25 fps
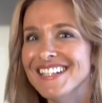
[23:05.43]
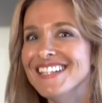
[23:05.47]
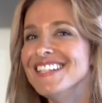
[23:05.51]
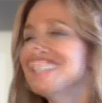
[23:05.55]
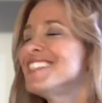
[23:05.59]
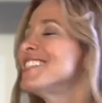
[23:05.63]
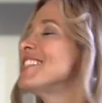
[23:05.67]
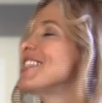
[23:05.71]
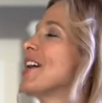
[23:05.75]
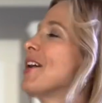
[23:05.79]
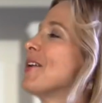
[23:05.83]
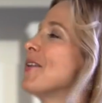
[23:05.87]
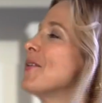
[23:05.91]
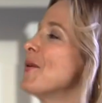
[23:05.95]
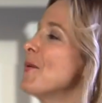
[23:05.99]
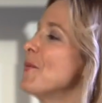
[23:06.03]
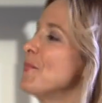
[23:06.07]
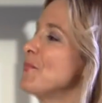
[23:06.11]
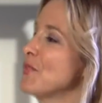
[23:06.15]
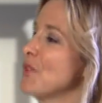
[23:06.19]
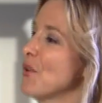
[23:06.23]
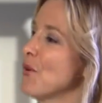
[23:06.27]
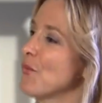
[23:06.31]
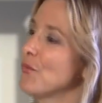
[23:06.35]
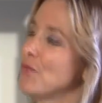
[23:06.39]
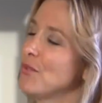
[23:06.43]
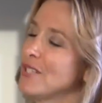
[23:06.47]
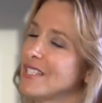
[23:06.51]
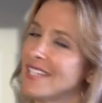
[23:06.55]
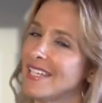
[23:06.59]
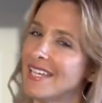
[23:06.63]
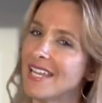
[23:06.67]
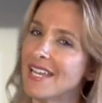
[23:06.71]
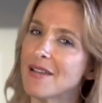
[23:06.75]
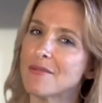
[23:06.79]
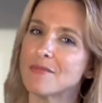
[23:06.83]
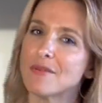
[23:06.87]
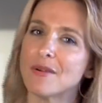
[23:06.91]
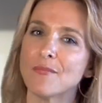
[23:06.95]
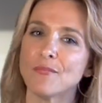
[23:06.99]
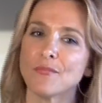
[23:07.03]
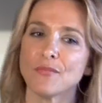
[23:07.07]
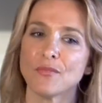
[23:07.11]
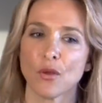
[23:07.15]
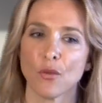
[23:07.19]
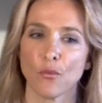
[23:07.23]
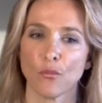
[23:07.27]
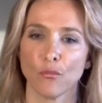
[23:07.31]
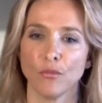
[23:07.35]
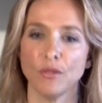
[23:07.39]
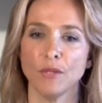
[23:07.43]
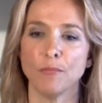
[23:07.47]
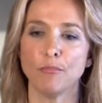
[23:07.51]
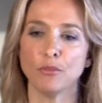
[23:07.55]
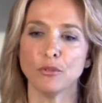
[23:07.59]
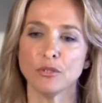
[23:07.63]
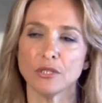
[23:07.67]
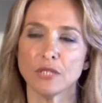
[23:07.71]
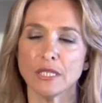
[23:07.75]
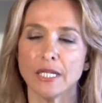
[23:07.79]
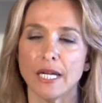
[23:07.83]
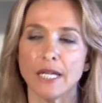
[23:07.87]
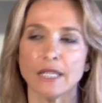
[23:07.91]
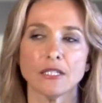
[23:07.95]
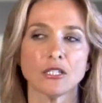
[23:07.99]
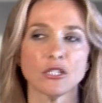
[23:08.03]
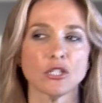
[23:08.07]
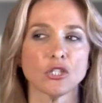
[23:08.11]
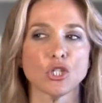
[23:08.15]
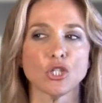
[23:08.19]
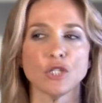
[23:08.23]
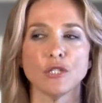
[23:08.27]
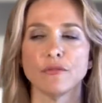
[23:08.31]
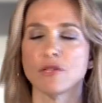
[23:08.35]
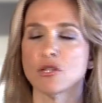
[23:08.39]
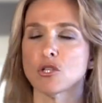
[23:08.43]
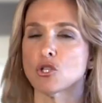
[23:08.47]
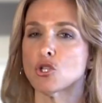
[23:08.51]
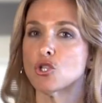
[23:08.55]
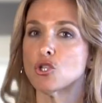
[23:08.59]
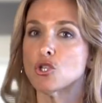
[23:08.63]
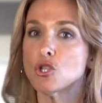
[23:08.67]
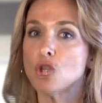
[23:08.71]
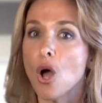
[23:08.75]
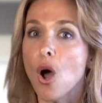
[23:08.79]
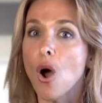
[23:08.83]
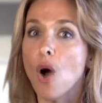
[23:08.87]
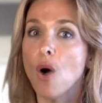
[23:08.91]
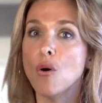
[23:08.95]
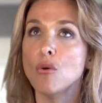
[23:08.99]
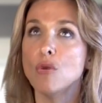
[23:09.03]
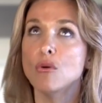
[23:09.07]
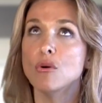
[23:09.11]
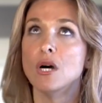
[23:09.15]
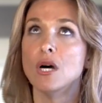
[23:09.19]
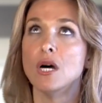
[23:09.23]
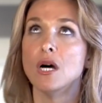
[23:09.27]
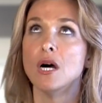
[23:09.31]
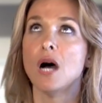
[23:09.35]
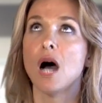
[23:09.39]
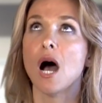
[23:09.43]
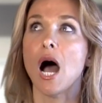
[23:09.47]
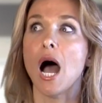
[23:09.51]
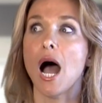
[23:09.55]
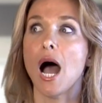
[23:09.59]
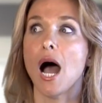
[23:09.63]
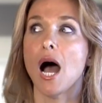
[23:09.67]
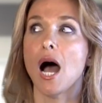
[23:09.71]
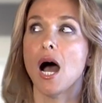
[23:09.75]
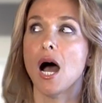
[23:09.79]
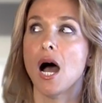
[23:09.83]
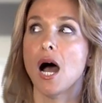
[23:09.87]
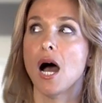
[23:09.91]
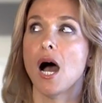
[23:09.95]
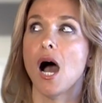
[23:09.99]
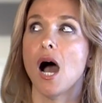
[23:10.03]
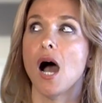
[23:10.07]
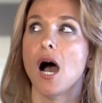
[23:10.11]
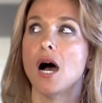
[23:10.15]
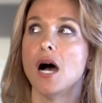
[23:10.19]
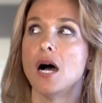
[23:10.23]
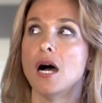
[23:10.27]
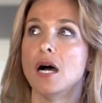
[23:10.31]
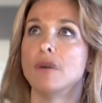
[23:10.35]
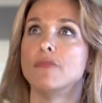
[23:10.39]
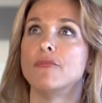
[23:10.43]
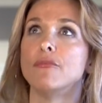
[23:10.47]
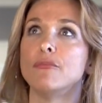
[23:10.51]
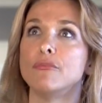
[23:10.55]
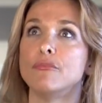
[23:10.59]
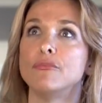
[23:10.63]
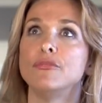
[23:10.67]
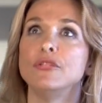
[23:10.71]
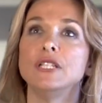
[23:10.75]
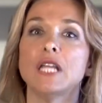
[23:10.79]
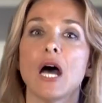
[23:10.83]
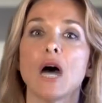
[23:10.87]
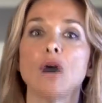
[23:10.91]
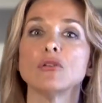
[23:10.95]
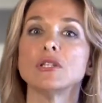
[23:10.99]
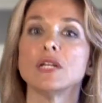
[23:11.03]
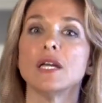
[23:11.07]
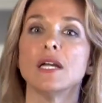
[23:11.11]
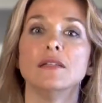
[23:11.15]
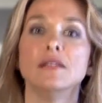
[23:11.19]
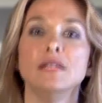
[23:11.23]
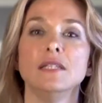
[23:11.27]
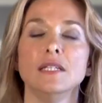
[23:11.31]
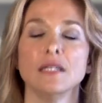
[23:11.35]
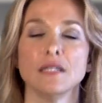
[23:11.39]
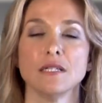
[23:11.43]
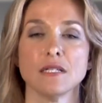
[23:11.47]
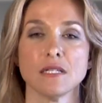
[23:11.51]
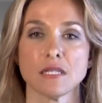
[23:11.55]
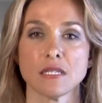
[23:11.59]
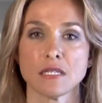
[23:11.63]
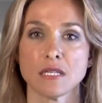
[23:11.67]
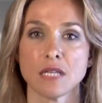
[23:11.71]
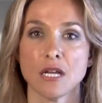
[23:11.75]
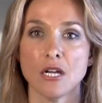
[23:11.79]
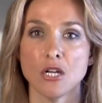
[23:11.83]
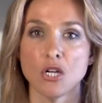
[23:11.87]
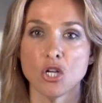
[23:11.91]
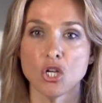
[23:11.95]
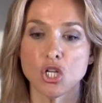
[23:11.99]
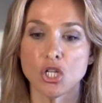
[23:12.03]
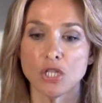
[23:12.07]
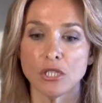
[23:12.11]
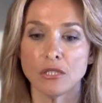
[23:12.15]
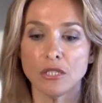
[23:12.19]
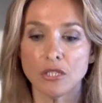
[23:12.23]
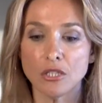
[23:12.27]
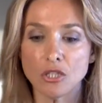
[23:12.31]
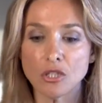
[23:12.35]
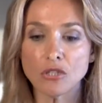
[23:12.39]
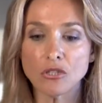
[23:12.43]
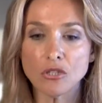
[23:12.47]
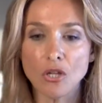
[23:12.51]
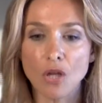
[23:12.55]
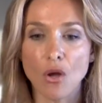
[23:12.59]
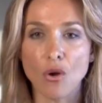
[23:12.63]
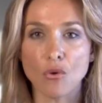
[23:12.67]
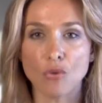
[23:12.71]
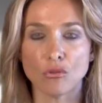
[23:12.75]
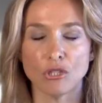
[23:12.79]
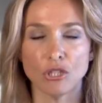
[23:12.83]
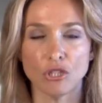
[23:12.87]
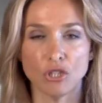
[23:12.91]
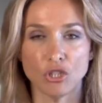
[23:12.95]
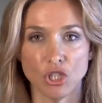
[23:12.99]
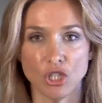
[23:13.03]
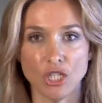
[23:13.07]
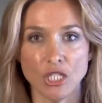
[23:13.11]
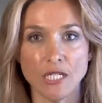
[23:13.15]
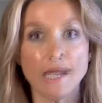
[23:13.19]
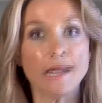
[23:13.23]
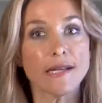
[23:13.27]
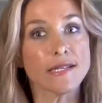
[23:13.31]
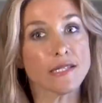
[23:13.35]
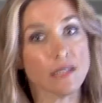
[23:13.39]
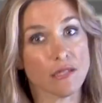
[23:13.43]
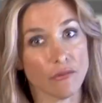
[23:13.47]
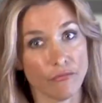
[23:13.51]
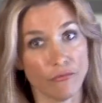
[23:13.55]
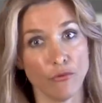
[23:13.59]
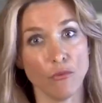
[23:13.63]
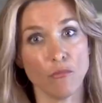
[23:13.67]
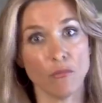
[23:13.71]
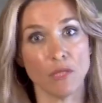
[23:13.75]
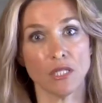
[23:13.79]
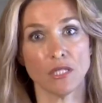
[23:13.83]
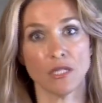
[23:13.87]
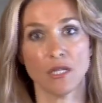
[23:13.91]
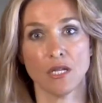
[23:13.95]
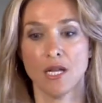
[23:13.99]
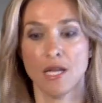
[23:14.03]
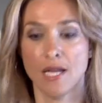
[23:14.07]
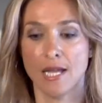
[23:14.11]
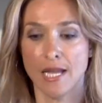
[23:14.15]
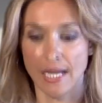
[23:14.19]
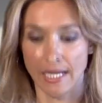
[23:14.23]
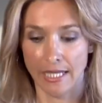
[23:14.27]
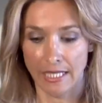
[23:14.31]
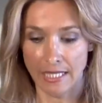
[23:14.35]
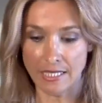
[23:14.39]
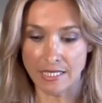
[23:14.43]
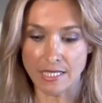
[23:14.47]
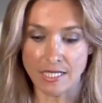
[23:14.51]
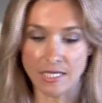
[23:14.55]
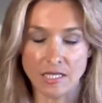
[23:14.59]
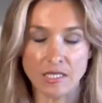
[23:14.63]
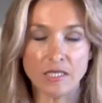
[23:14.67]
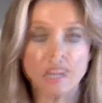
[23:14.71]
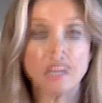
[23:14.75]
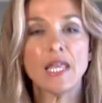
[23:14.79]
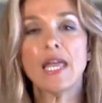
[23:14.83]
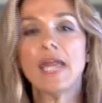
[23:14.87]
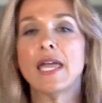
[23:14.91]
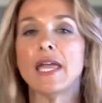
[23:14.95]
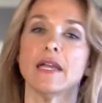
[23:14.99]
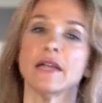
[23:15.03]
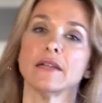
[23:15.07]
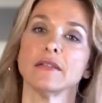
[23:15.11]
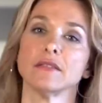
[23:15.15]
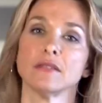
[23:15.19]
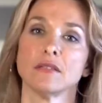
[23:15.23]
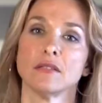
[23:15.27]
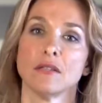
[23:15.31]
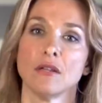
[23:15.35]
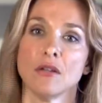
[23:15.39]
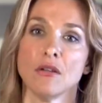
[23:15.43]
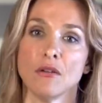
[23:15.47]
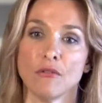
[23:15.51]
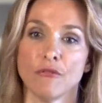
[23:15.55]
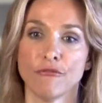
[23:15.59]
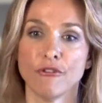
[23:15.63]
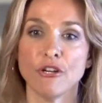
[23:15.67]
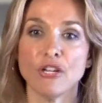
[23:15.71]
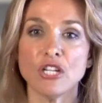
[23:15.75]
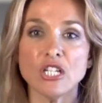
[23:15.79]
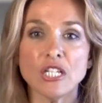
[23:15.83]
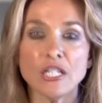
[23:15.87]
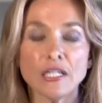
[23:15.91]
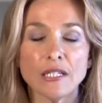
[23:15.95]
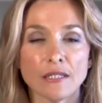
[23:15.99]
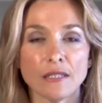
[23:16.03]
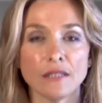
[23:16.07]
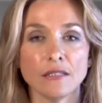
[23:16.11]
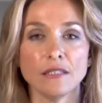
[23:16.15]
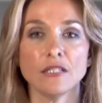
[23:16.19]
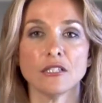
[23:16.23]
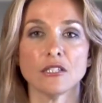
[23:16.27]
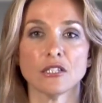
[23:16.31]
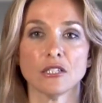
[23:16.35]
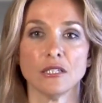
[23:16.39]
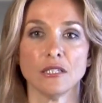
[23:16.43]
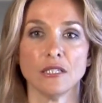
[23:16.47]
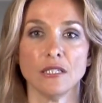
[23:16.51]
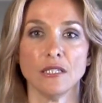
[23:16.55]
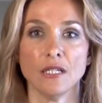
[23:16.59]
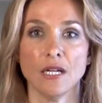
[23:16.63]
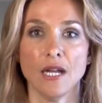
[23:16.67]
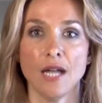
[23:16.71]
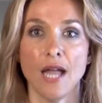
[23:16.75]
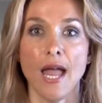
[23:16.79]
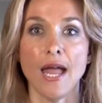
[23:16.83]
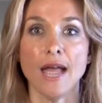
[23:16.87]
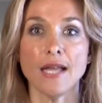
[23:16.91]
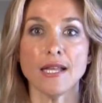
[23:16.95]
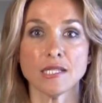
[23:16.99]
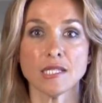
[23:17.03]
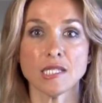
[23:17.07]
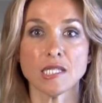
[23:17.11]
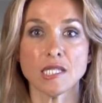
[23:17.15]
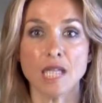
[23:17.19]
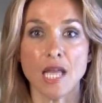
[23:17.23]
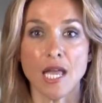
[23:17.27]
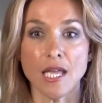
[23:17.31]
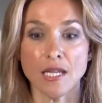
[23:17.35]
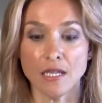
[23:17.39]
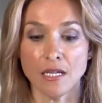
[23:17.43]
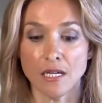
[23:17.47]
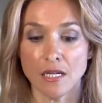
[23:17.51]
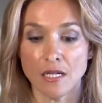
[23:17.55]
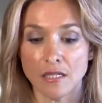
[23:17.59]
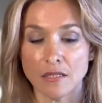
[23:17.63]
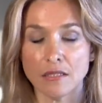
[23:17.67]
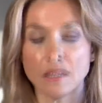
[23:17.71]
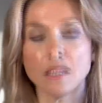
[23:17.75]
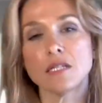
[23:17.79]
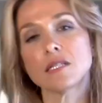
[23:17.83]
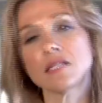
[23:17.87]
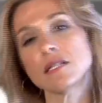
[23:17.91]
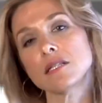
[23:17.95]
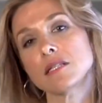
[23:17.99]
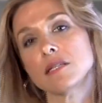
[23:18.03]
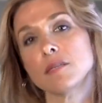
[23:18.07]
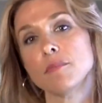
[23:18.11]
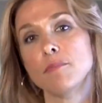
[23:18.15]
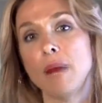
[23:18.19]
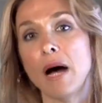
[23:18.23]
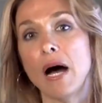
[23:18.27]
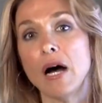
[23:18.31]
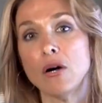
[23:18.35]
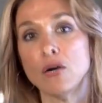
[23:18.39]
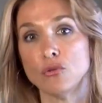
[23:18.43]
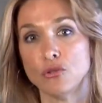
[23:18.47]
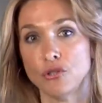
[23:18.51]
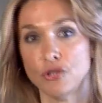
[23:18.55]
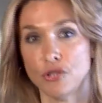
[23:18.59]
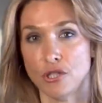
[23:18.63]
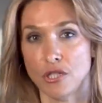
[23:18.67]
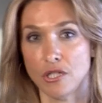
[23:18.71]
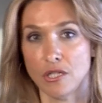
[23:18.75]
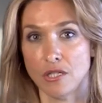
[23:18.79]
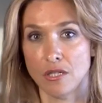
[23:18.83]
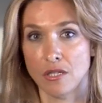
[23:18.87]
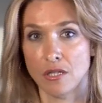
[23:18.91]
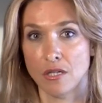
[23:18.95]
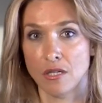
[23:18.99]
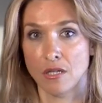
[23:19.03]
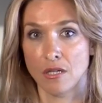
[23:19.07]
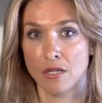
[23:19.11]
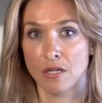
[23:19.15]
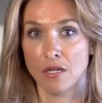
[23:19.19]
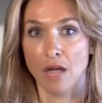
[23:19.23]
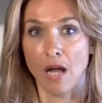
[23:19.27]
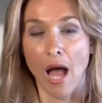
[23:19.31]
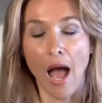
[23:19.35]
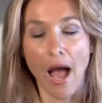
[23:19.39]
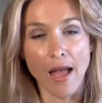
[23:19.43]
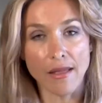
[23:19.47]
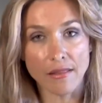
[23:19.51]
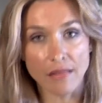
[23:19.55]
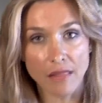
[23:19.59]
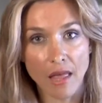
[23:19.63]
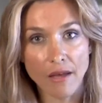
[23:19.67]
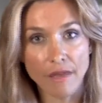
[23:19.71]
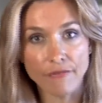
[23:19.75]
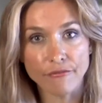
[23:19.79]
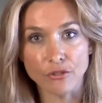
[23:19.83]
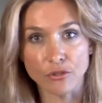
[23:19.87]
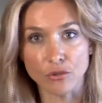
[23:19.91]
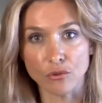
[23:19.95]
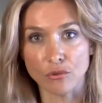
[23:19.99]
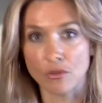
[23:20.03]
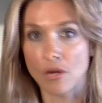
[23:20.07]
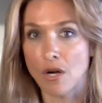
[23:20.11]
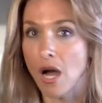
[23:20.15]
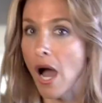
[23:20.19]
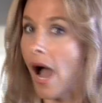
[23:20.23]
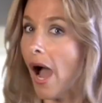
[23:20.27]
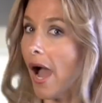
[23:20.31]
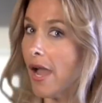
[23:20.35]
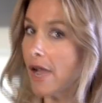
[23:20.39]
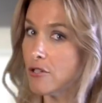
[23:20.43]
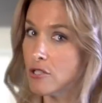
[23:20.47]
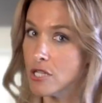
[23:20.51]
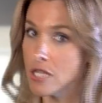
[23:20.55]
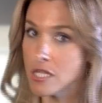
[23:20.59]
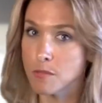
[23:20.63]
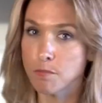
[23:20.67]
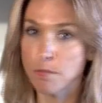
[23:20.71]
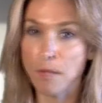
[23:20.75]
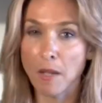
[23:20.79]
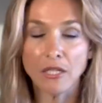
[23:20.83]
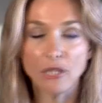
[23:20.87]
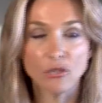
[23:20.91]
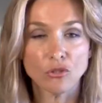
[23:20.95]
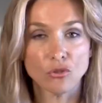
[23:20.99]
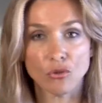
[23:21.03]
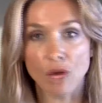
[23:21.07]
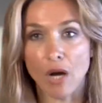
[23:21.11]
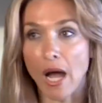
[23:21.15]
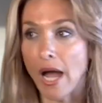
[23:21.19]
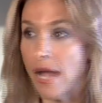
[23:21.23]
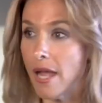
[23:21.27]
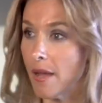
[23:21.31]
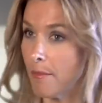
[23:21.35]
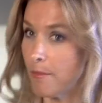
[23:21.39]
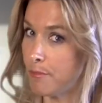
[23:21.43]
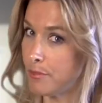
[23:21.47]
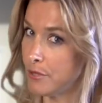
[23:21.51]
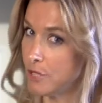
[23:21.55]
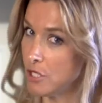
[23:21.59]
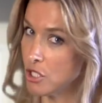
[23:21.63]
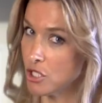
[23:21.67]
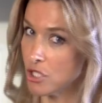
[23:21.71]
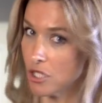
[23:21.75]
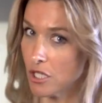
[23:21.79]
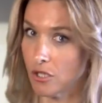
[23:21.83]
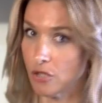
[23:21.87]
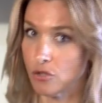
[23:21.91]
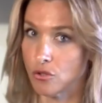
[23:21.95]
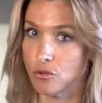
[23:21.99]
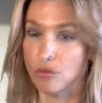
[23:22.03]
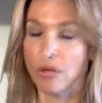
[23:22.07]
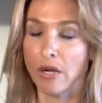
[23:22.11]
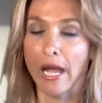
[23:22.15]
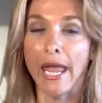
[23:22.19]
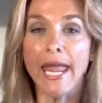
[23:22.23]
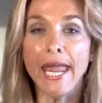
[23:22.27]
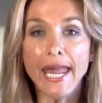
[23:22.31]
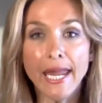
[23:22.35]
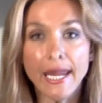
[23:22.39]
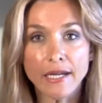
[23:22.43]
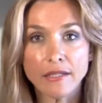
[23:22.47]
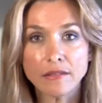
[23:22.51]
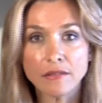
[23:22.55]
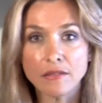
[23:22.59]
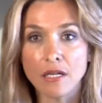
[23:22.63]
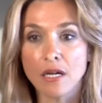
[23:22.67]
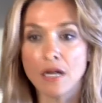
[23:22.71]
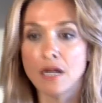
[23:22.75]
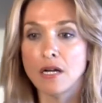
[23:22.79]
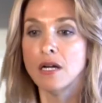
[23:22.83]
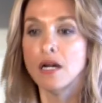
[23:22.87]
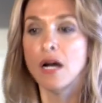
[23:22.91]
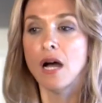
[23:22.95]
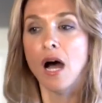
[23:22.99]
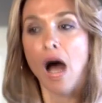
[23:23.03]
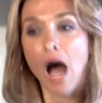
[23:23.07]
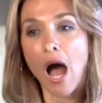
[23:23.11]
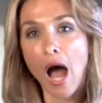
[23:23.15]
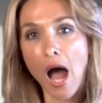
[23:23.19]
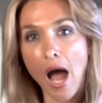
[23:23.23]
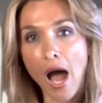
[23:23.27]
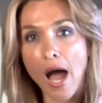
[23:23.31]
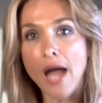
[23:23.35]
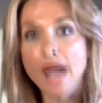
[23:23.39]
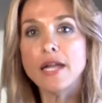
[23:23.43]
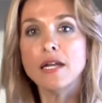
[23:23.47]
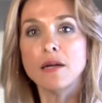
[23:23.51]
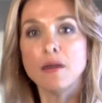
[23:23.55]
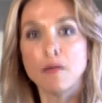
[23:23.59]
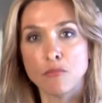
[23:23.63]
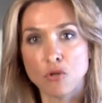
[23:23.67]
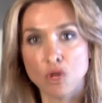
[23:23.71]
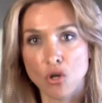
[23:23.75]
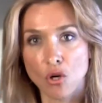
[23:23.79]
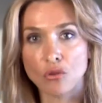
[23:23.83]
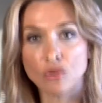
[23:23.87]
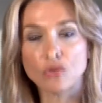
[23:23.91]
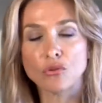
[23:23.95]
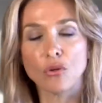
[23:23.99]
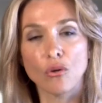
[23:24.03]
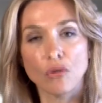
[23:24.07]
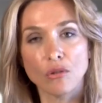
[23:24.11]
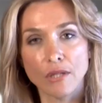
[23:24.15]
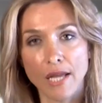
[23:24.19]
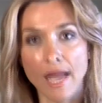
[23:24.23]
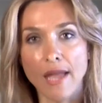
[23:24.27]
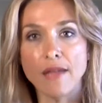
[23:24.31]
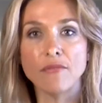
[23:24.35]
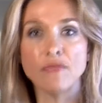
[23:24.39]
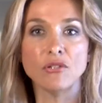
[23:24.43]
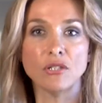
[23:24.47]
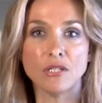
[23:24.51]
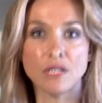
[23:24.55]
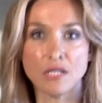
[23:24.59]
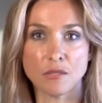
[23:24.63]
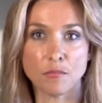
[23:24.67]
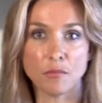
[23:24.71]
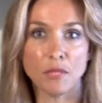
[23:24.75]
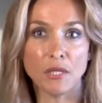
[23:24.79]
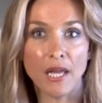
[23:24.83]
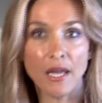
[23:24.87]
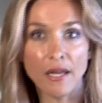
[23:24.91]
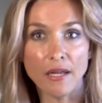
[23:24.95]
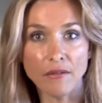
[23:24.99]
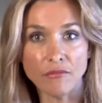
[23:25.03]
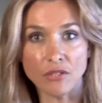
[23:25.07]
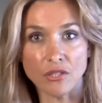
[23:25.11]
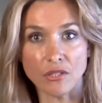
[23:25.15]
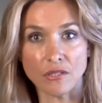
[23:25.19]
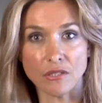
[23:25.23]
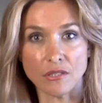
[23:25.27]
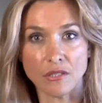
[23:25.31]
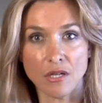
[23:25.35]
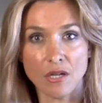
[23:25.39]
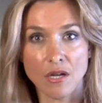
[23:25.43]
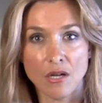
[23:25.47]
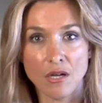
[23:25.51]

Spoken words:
So with him, we put together, she was so without ideas. She didn't know that she as a woman can stand very clearly and say, this is the boundary. I love you, I respect you, I appreciate you, and I am not okay with this behavior.